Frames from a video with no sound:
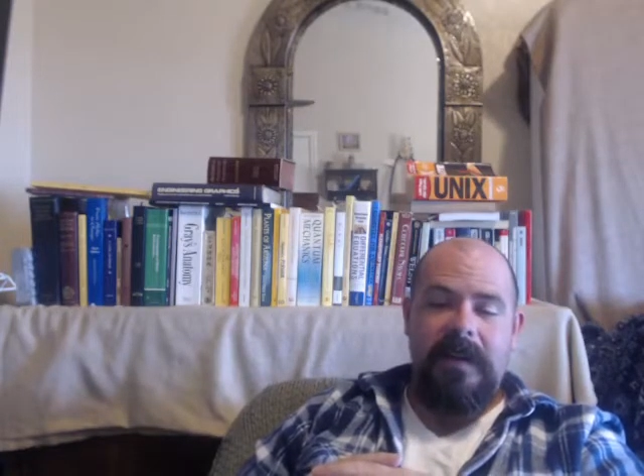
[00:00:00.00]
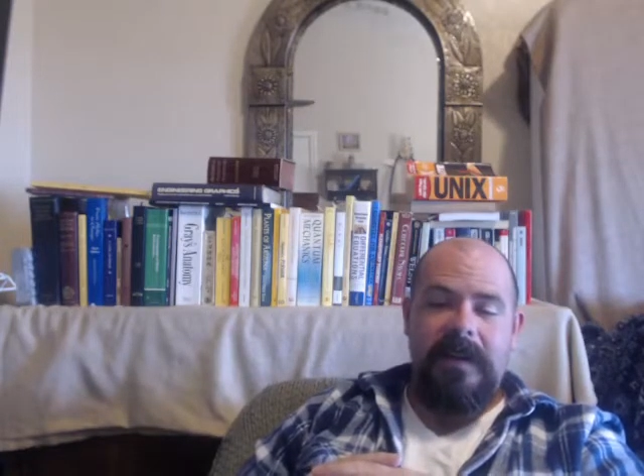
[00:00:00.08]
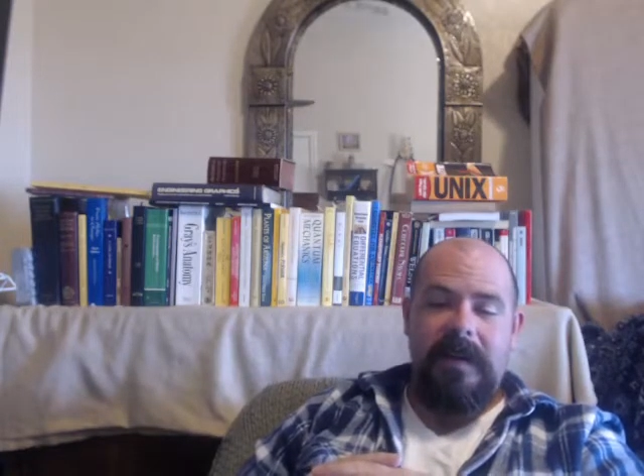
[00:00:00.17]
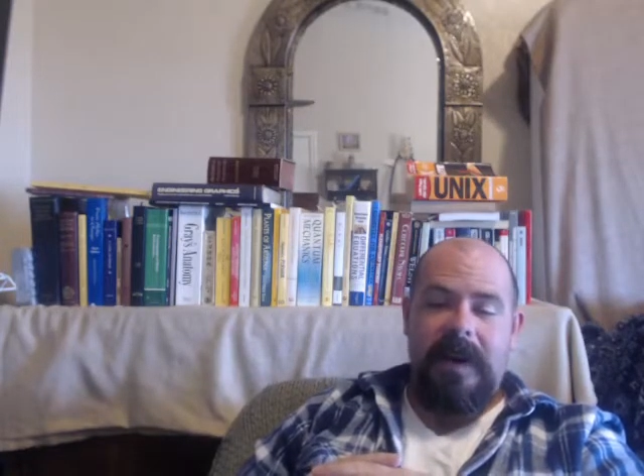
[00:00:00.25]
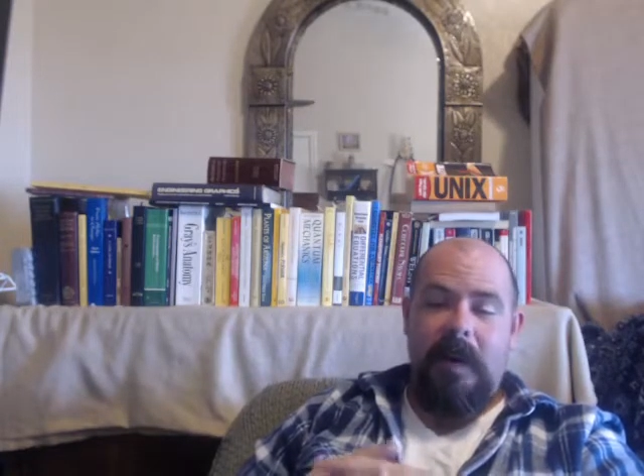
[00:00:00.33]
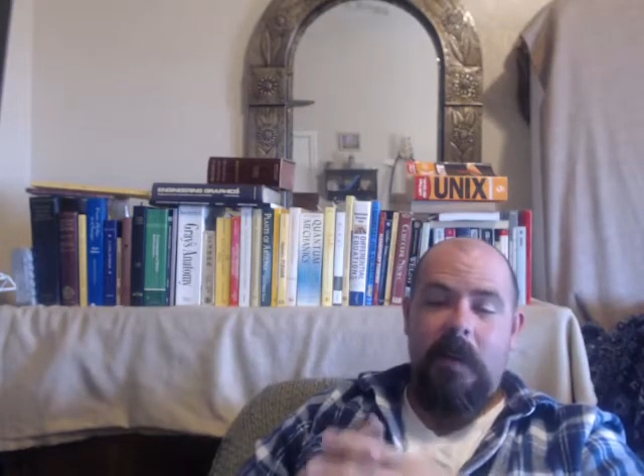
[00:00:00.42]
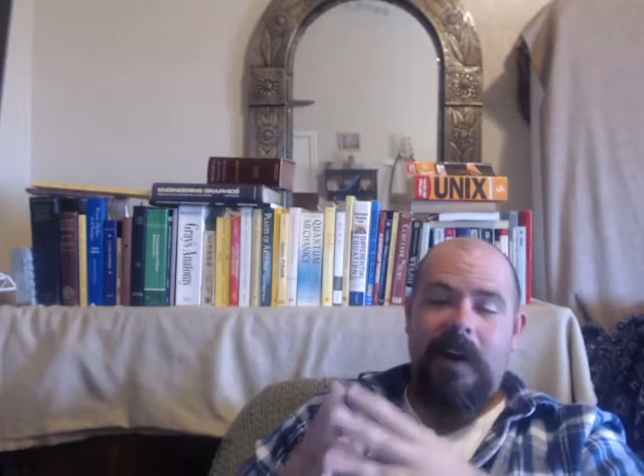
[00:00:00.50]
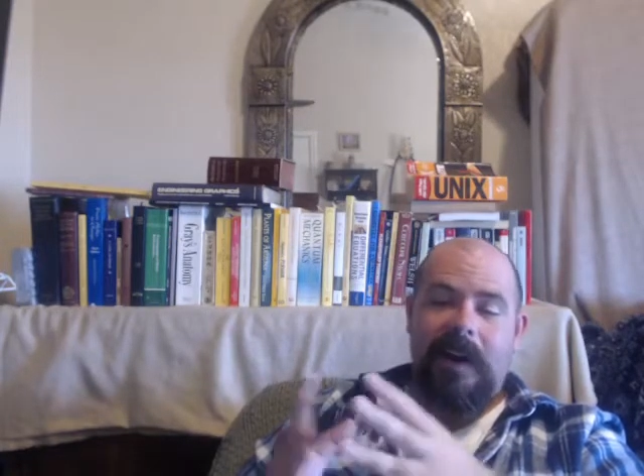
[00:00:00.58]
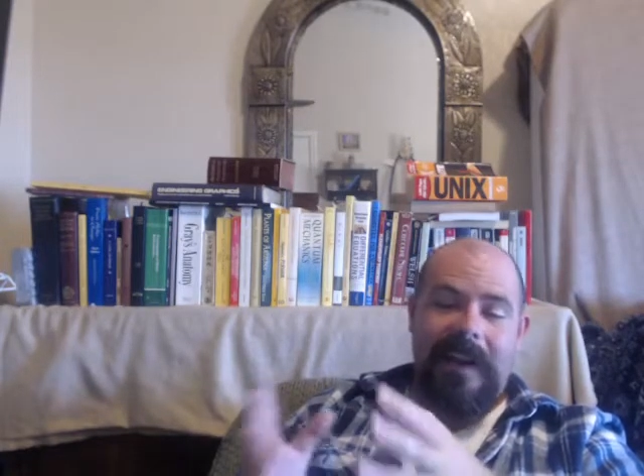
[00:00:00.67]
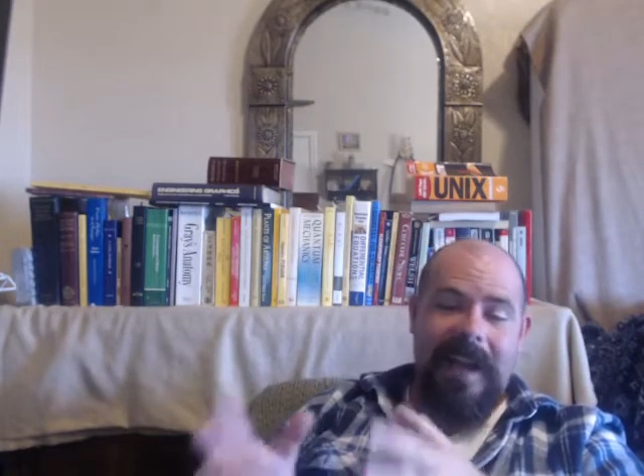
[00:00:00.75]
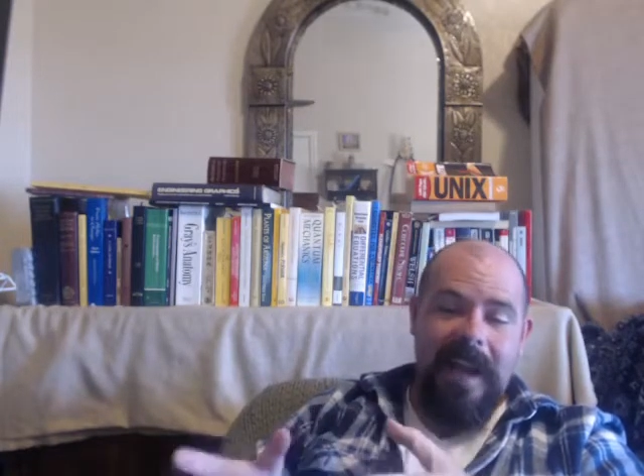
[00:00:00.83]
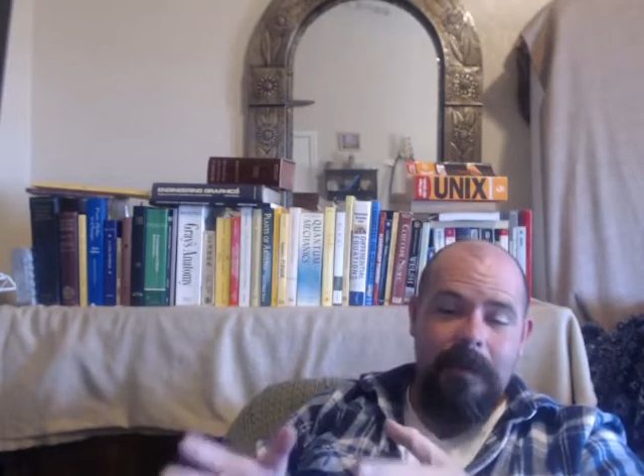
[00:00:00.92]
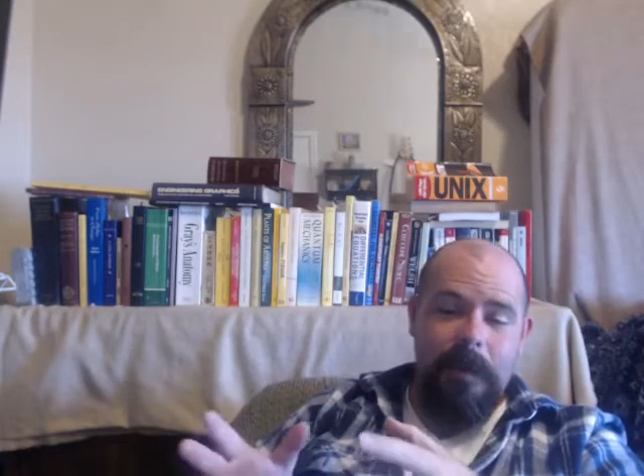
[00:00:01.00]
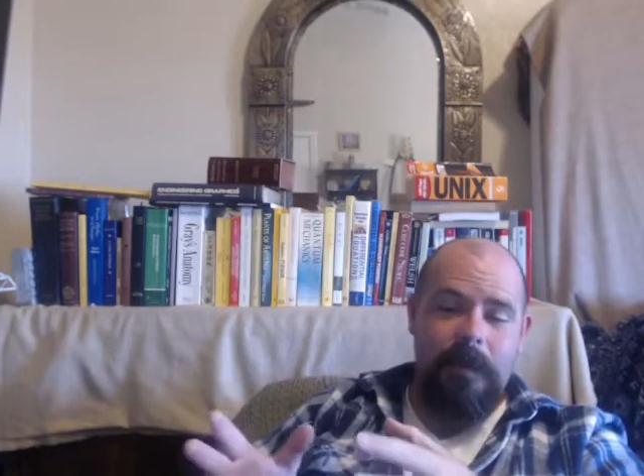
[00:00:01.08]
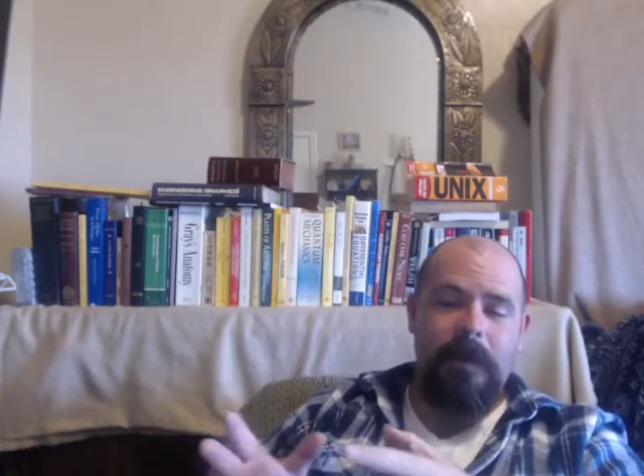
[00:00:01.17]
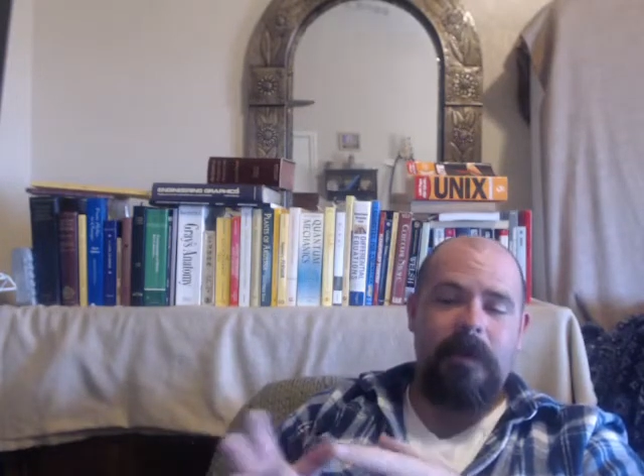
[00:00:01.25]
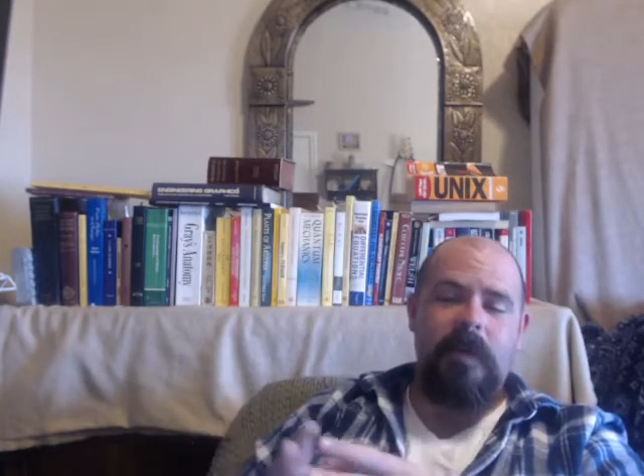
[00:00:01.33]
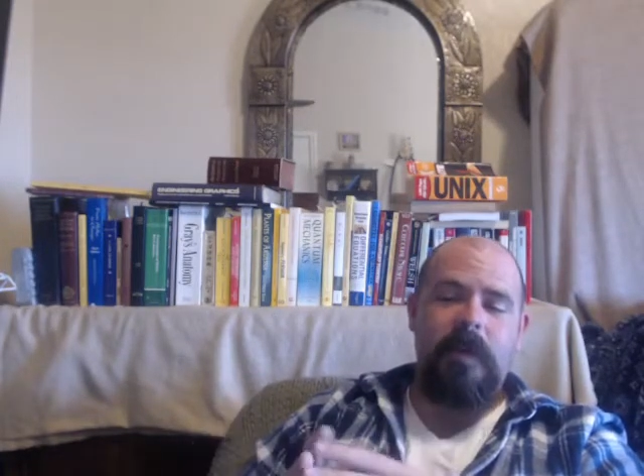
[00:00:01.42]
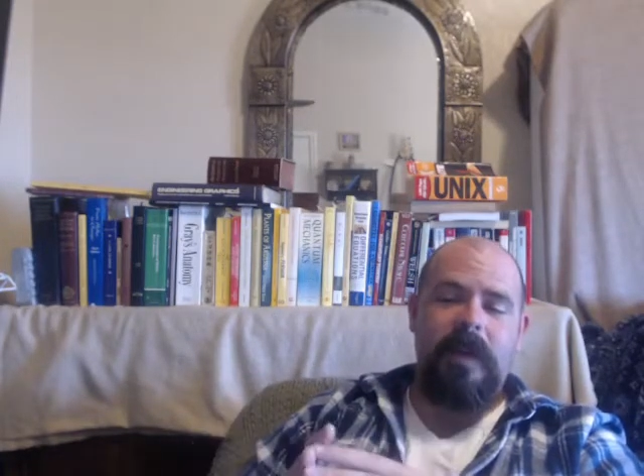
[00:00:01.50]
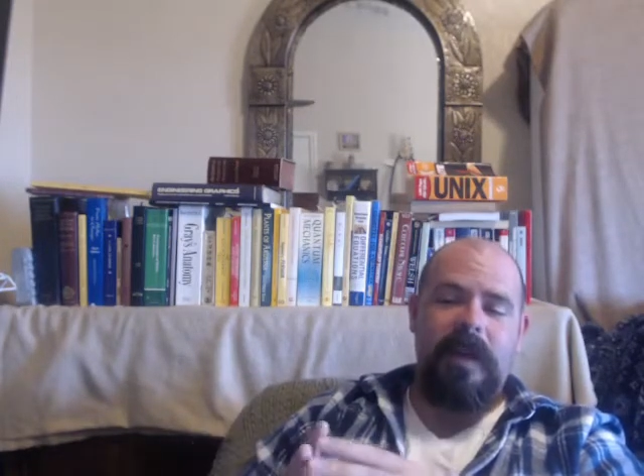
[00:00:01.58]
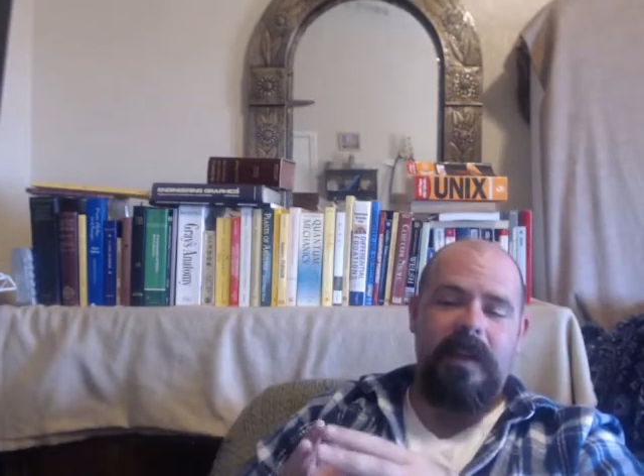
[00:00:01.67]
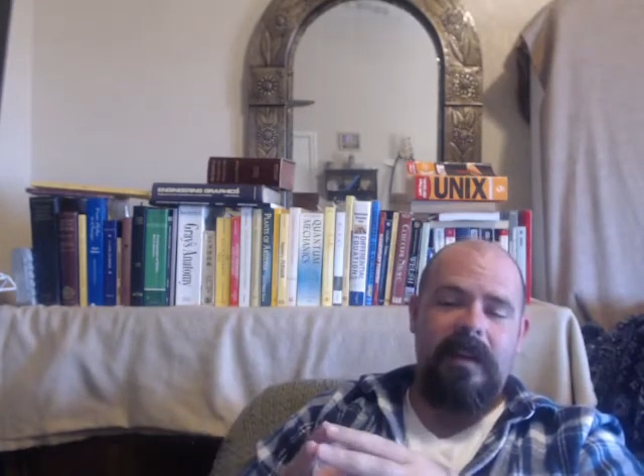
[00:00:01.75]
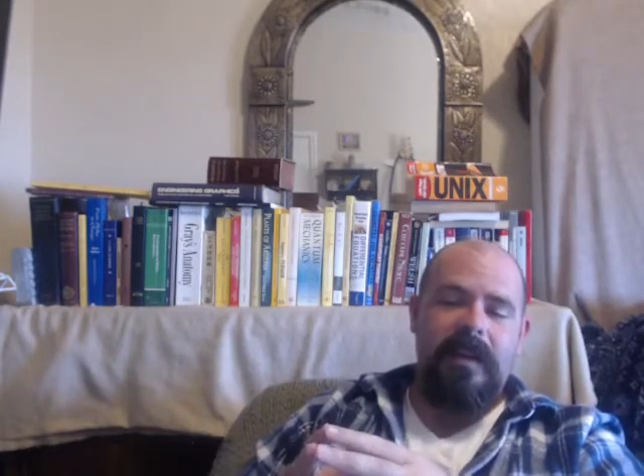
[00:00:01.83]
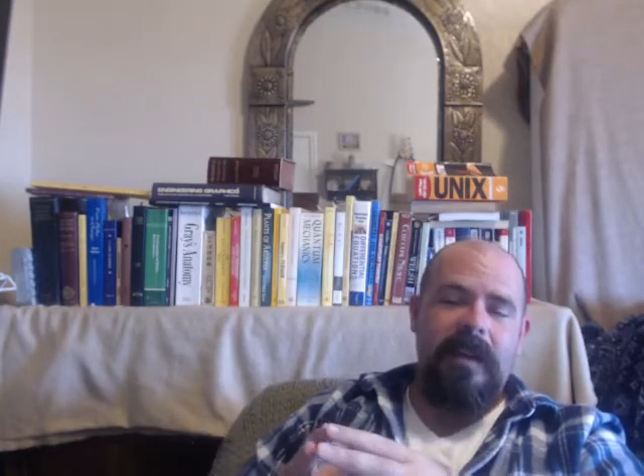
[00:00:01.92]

All right, we are capable of doing it,